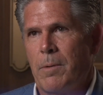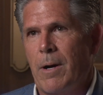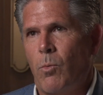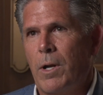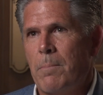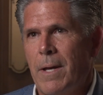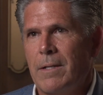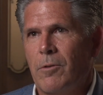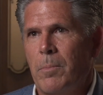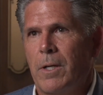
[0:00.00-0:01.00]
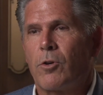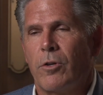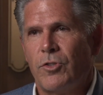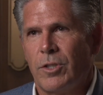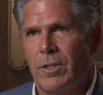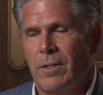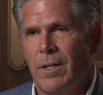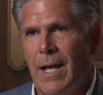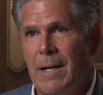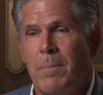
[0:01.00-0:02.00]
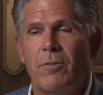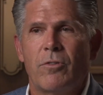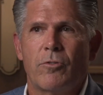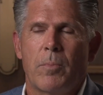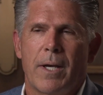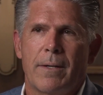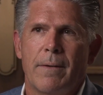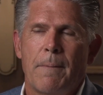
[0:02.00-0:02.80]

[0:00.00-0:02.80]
about what it meant to be a Christian and a businessman.